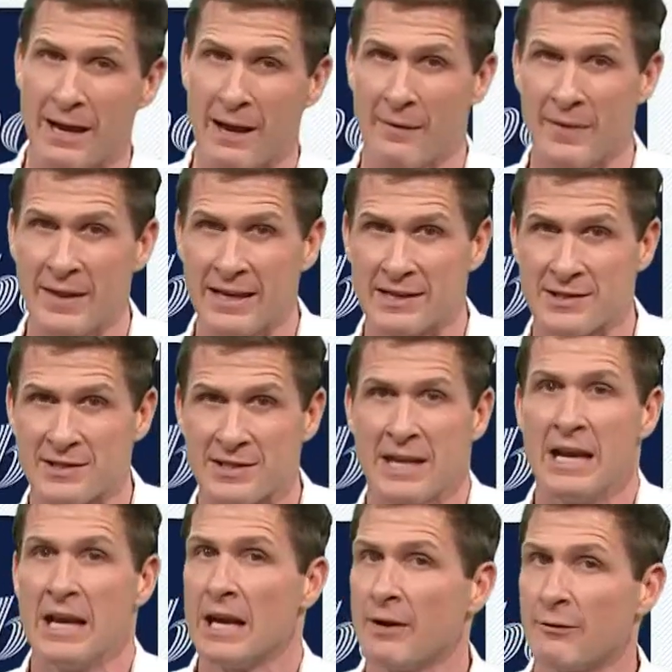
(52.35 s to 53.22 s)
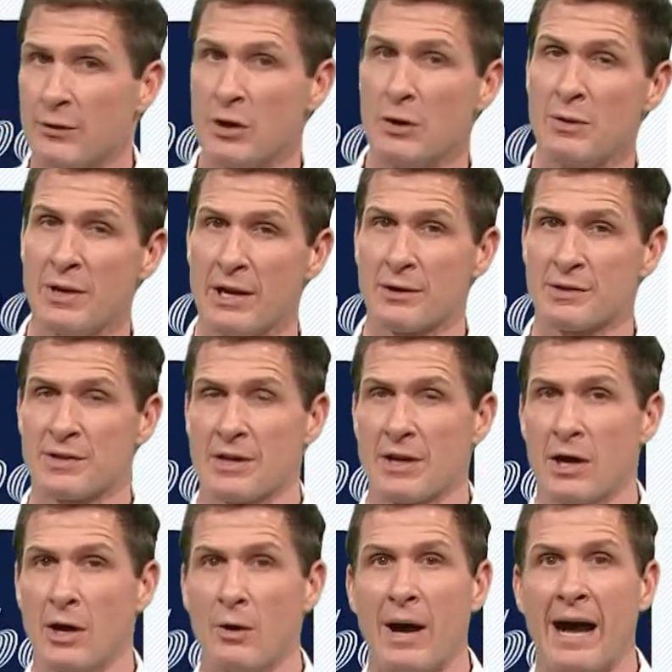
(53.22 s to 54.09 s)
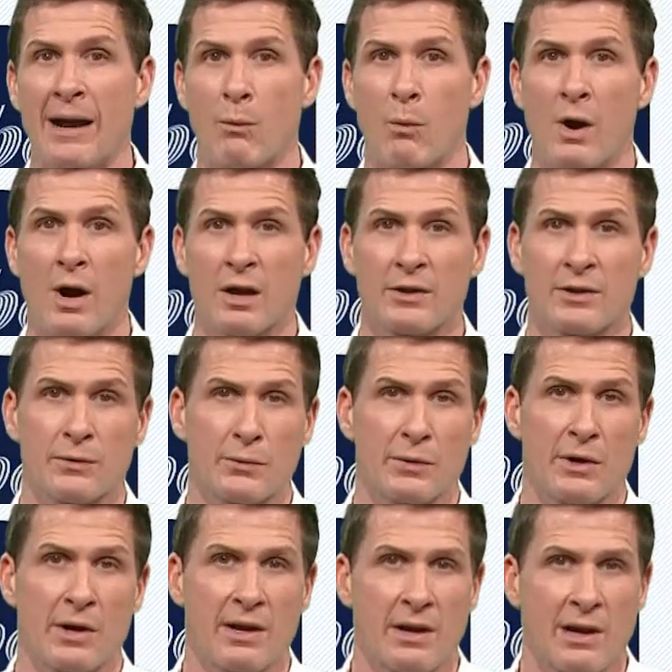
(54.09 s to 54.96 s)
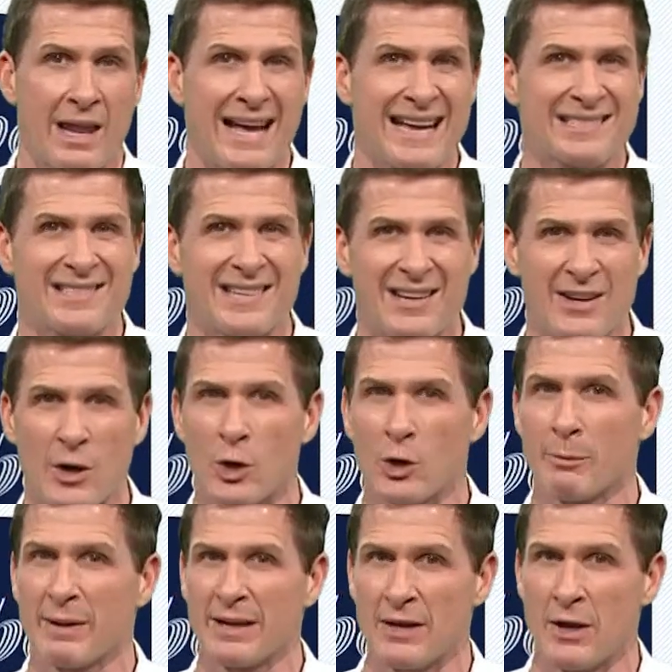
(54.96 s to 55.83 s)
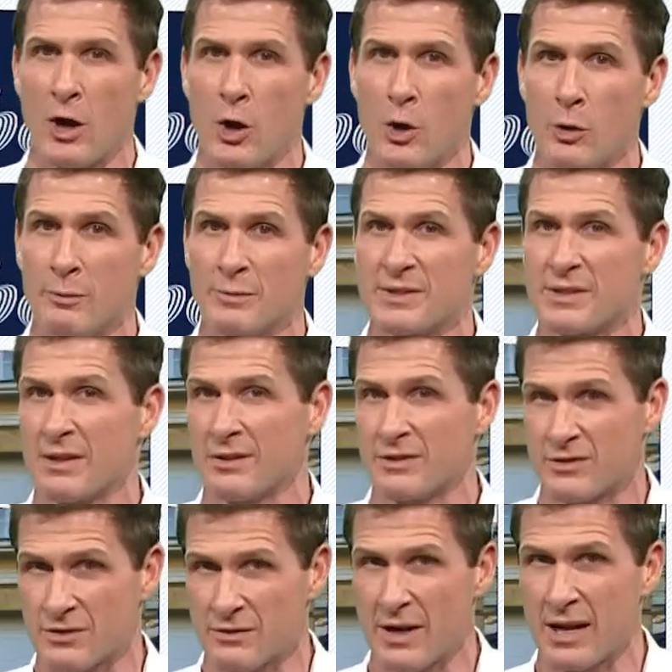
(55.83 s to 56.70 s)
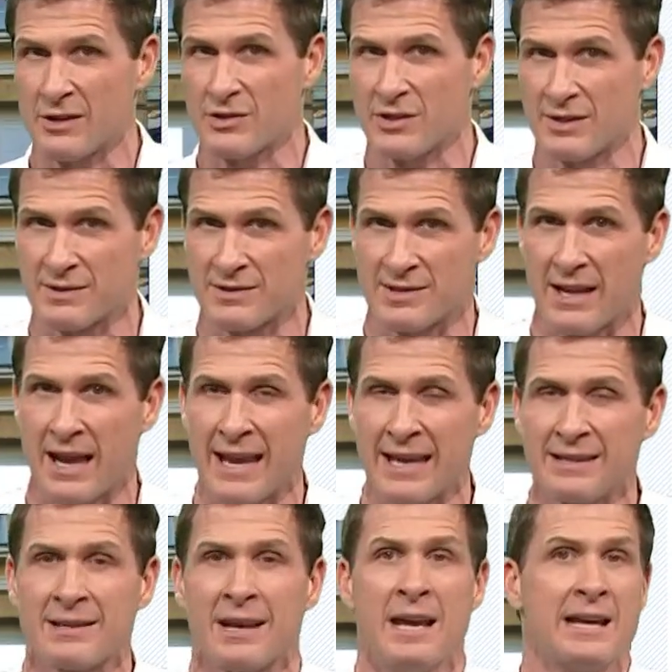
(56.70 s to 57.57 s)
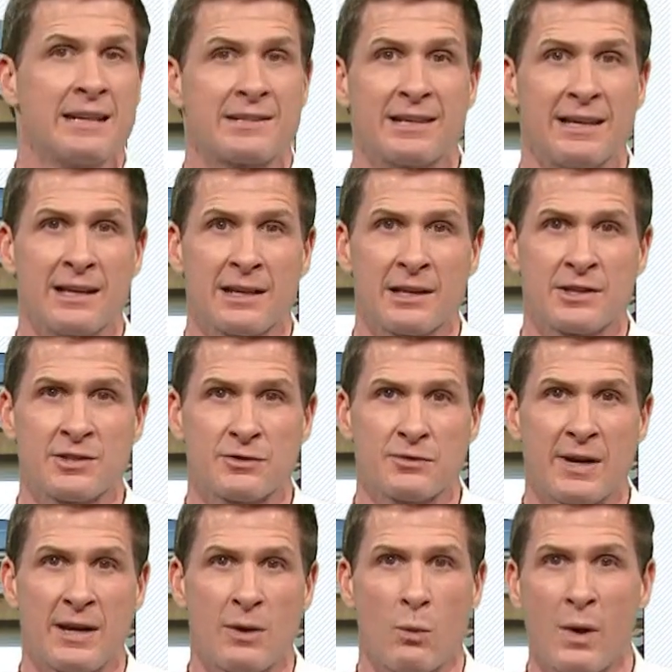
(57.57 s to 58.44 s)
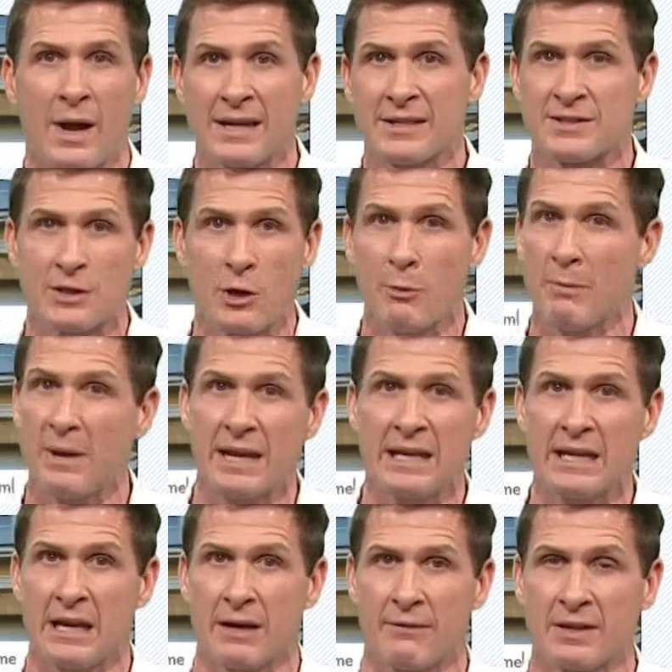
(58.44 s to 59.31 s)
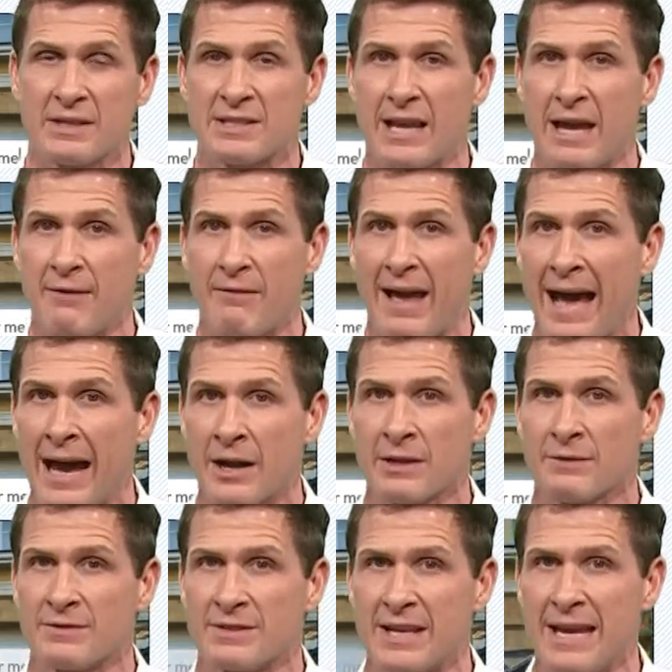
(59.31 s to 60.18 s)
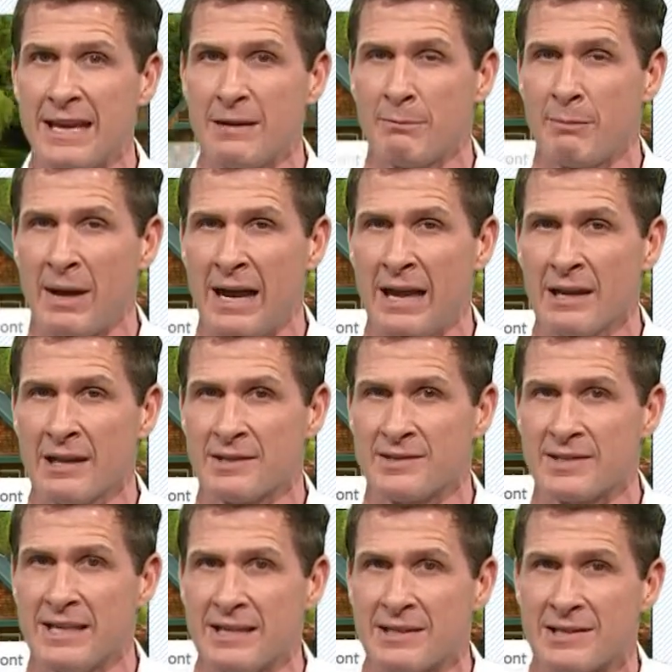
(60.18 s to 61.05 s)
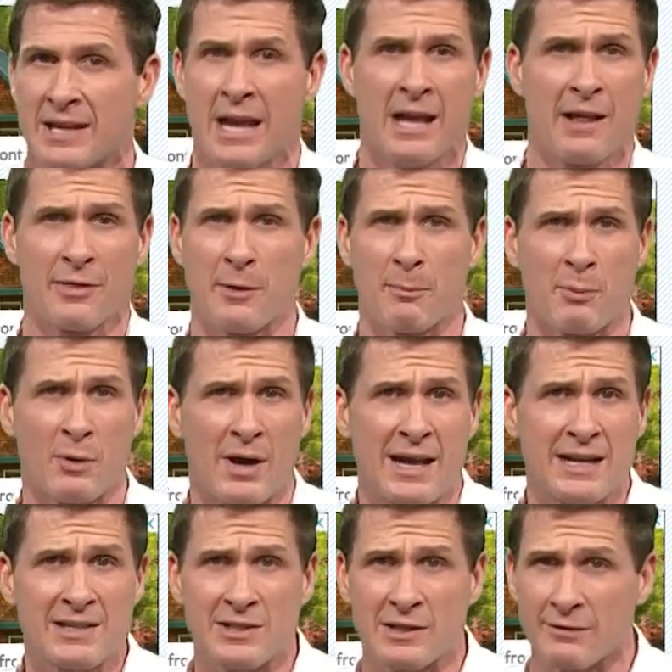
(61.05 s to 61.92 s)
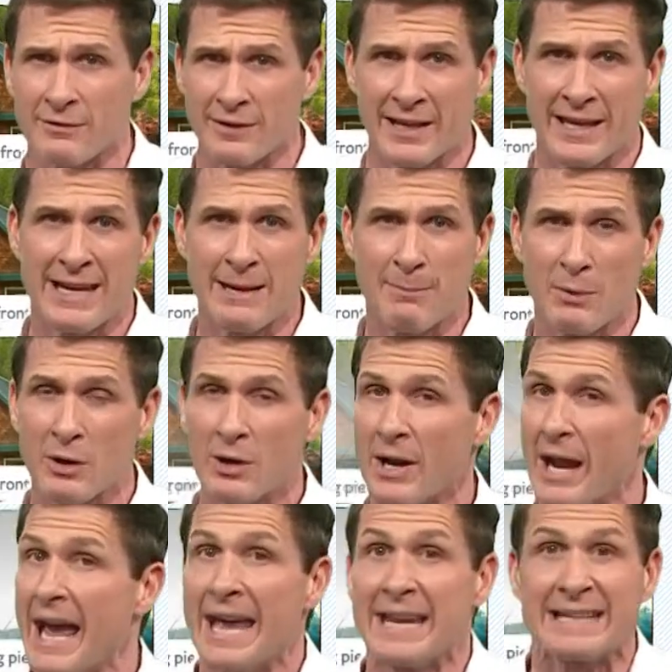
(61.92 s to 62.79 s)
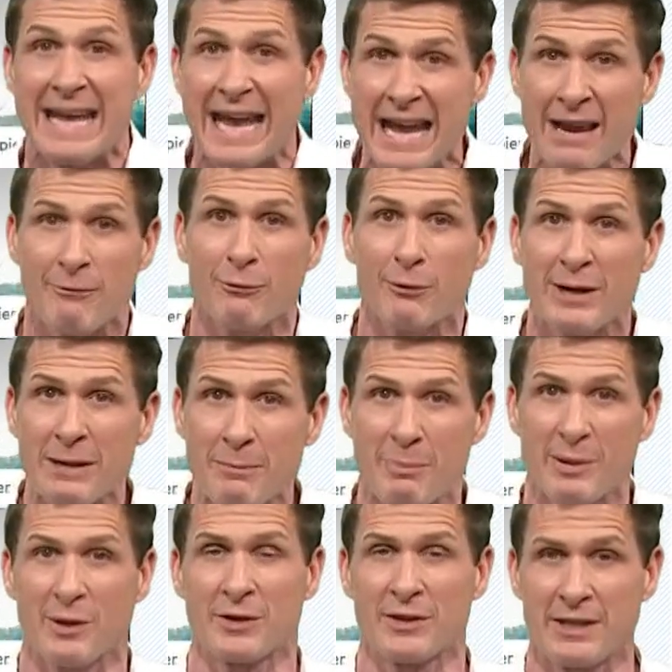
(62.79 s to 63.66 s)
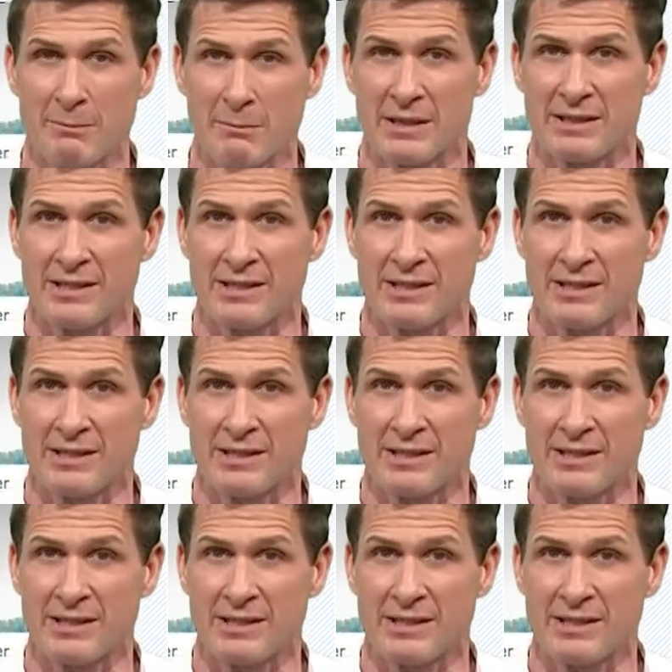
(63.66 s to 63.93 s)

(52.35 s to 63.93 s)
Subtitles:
me on this. A few years ago, I walked through a classic urban homes construction site to illustrate why so many of us have out-of-date policies. The price of labor and every building